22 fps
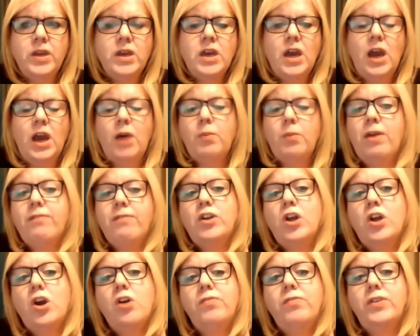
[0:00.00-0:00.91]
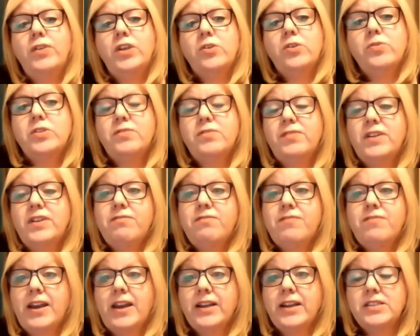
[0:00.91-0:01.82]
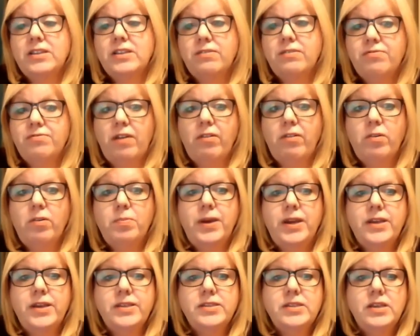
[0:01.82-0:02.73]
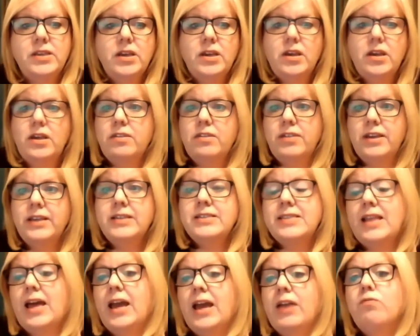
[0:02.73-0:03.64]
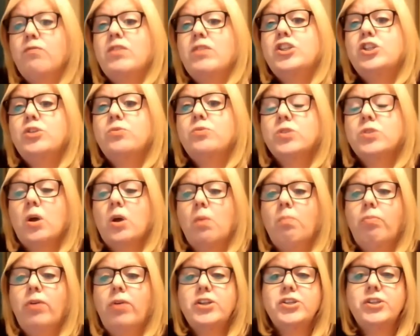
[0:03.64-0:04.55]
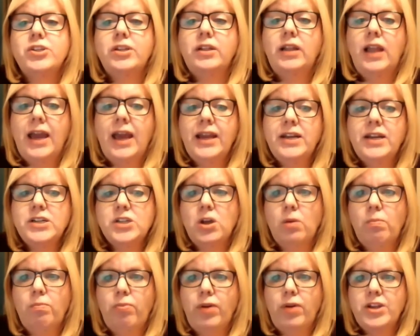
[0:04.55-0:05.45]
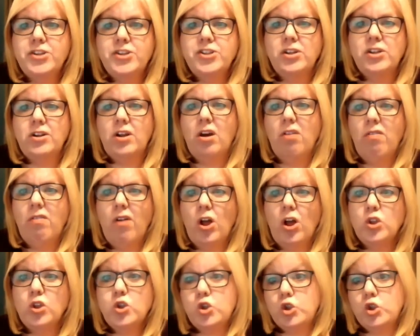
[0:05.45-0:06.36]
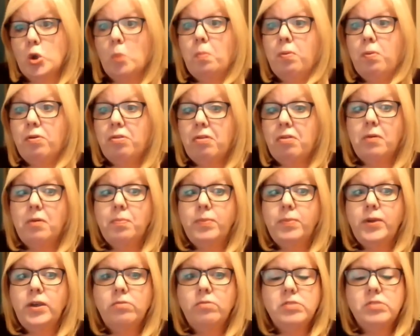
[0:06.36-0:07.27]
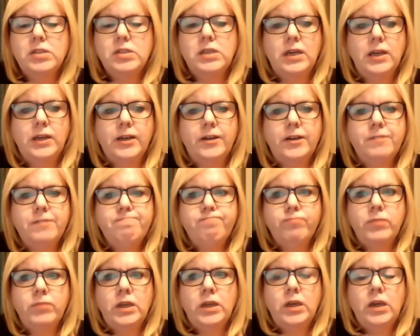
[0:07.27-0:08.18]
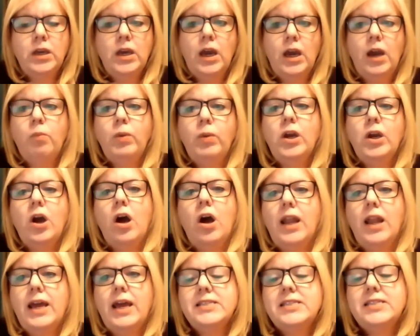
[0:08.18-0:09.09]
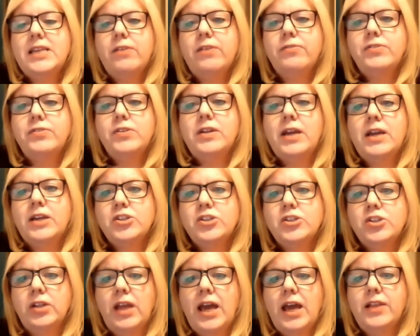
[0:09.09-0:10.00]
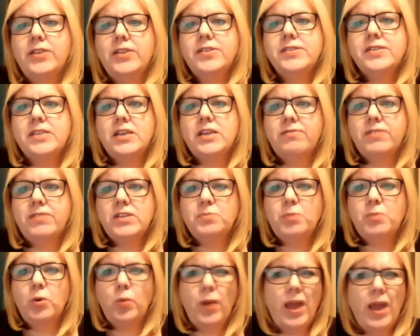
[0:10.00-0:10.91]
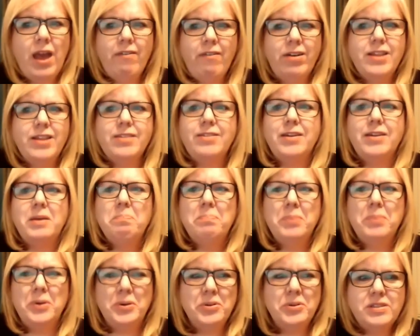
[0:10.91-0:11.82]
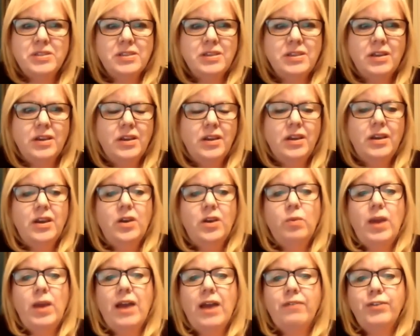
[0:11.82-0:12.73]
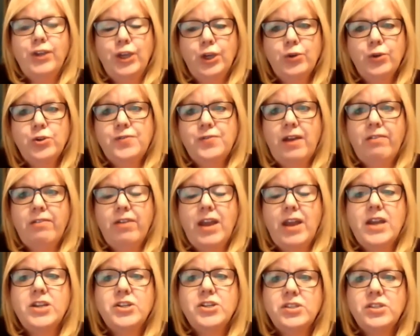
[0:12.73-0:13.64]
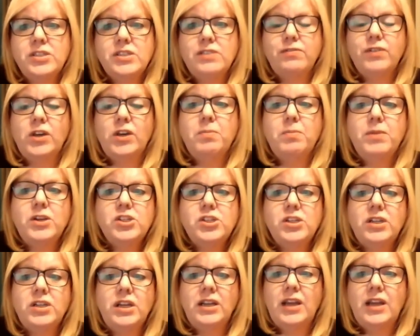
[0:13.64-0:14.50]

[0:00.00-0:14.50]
And we have an overuse of ineffective therapies. Things like reduced compression, light compression are all sub-therapeutic. And we call ourselves the National Health Service, but we are anything but. We have huge variations of commissioning,